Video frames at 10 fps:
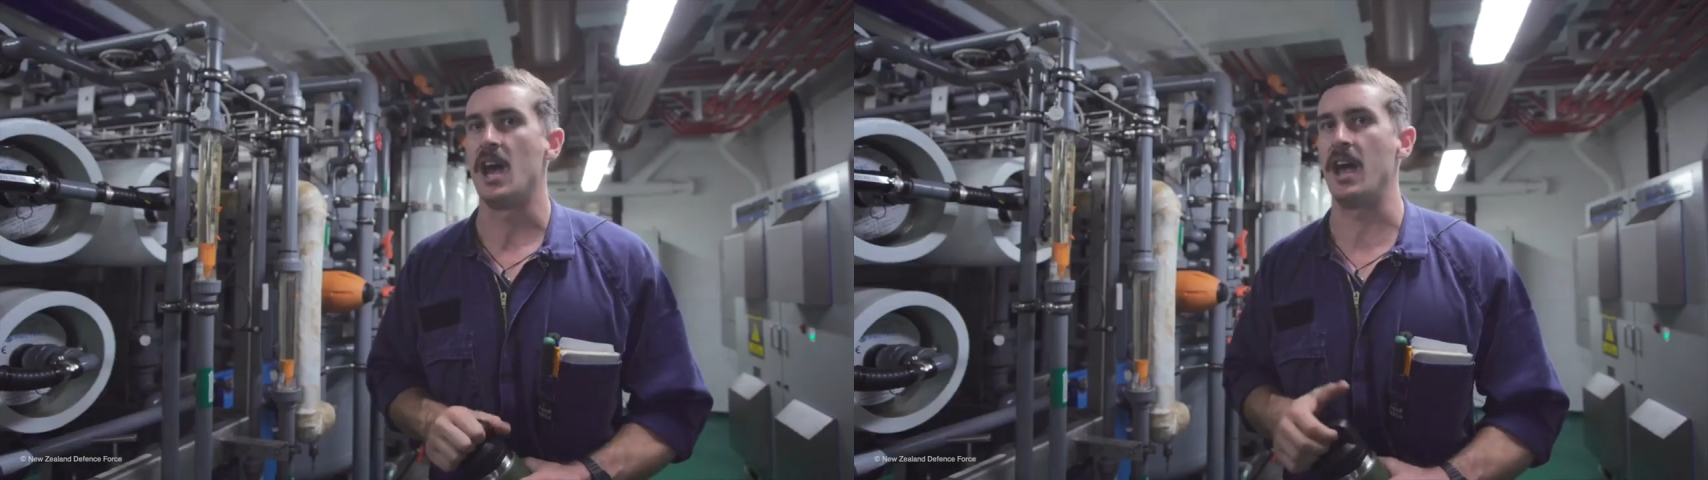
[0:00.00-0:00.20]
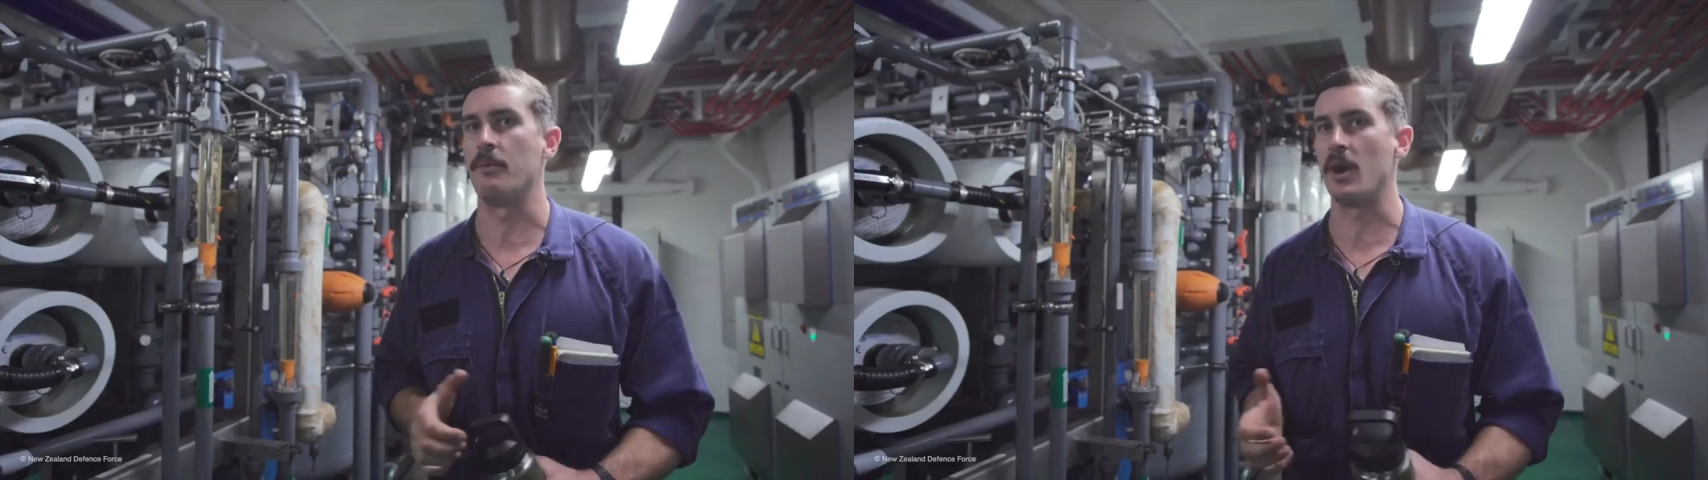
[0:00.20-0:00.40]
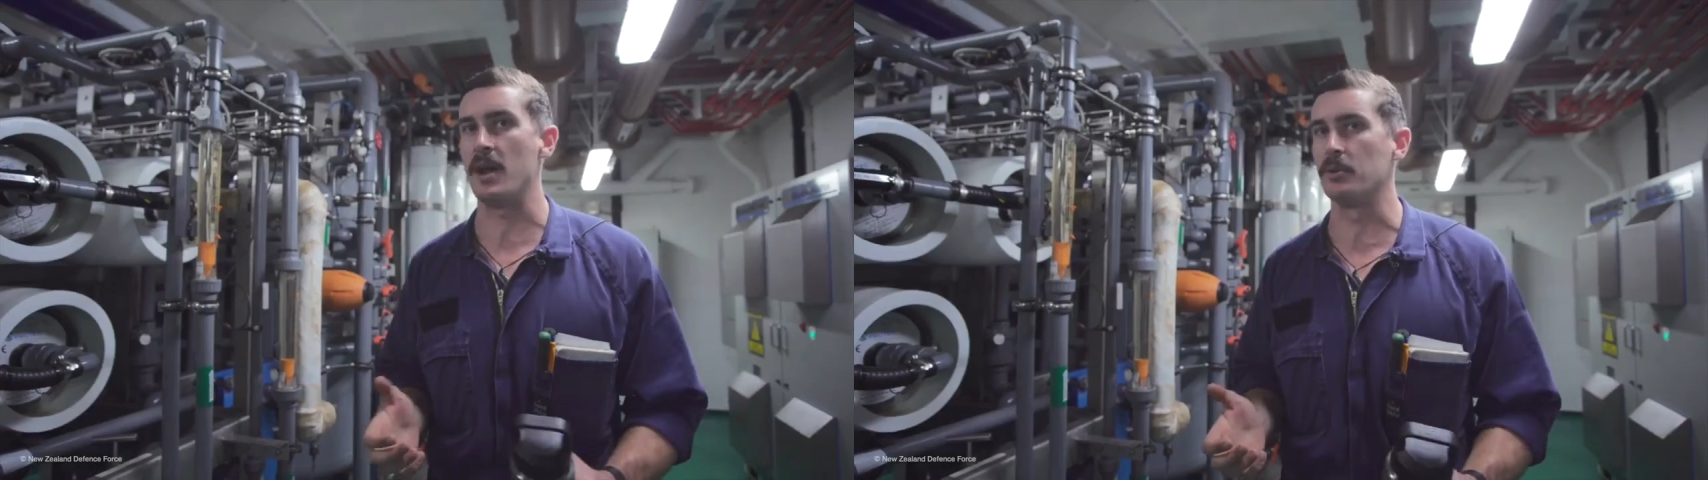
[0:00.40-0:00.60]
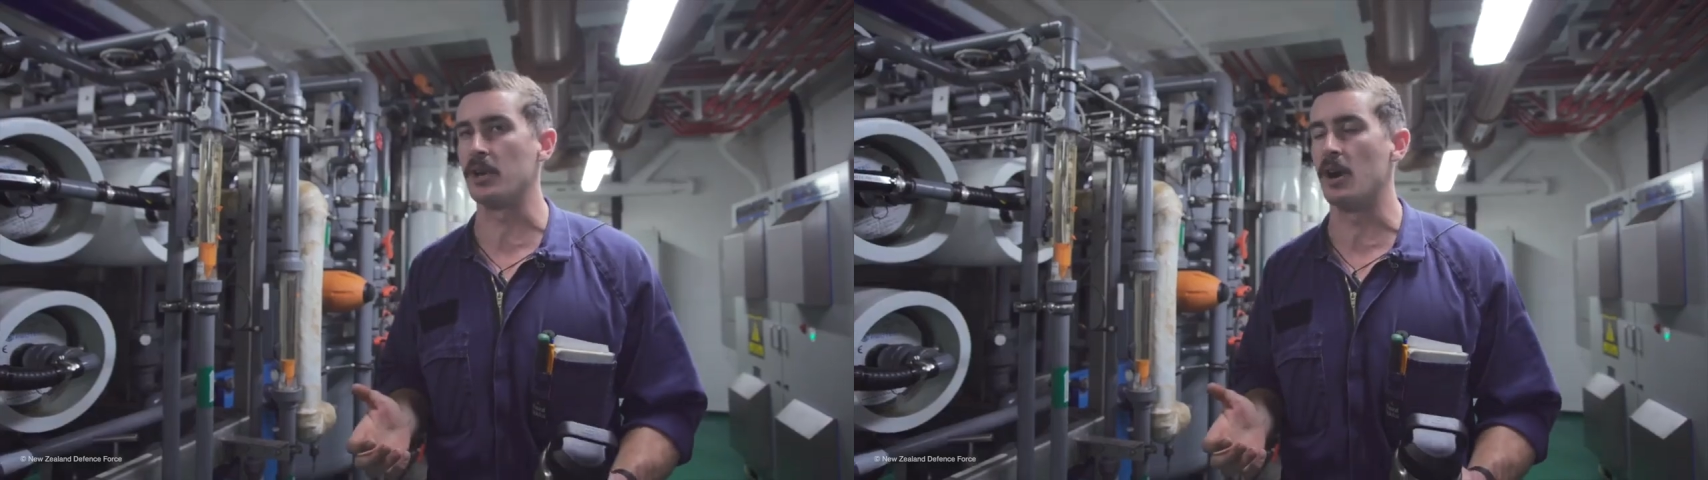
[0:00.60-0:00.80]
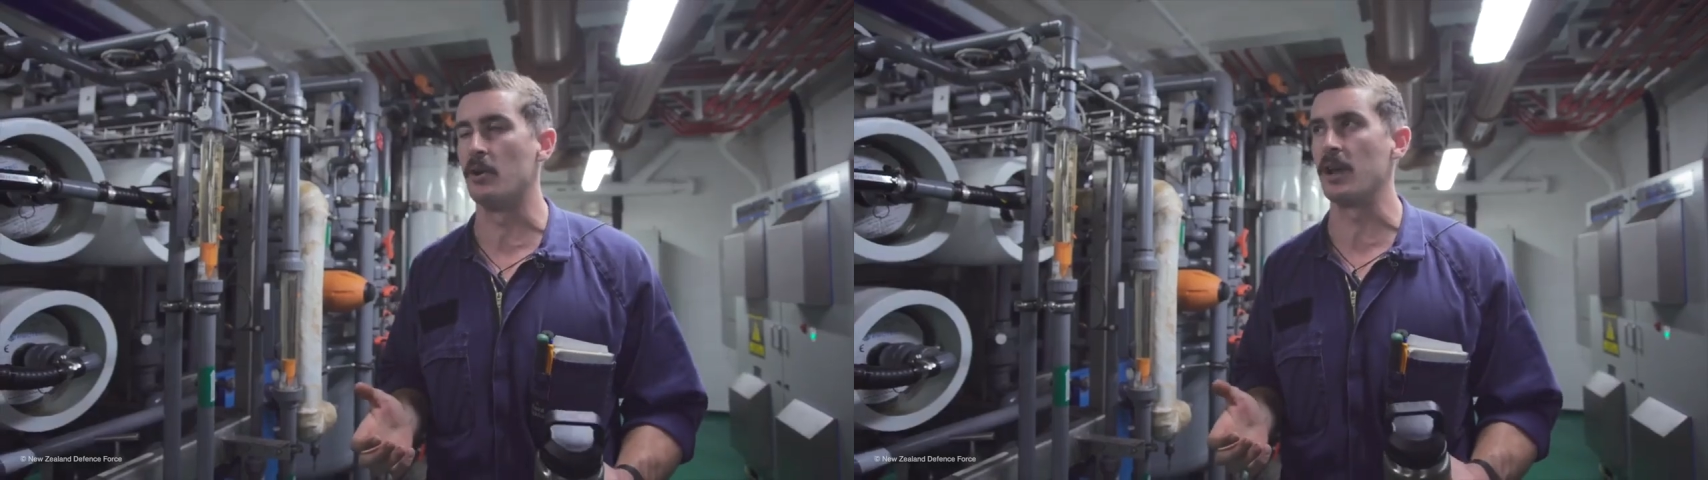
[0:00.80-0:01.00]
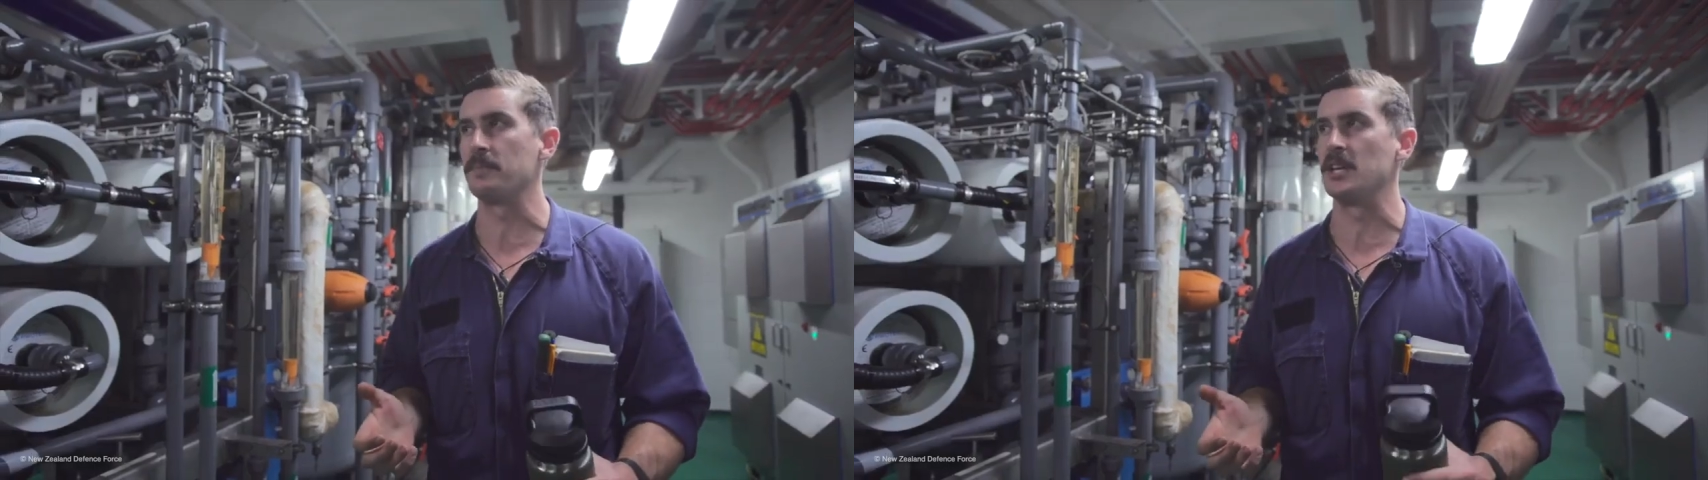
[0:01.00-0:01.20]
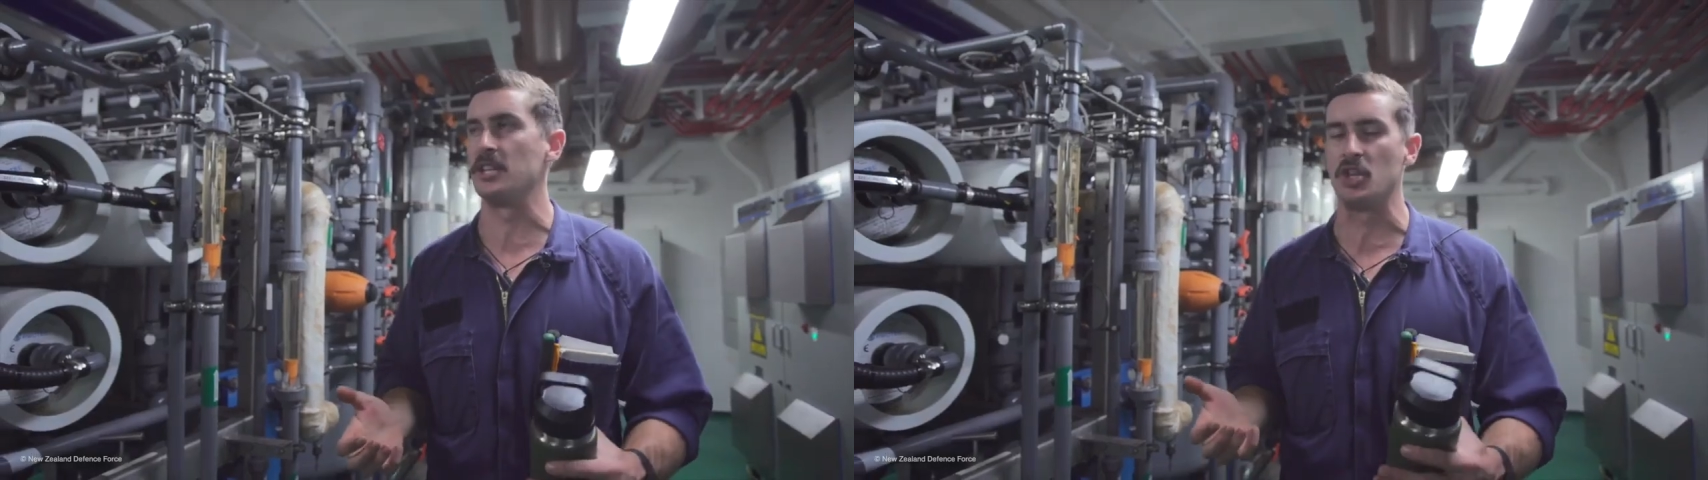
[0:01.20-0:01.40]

and we're able to hold up to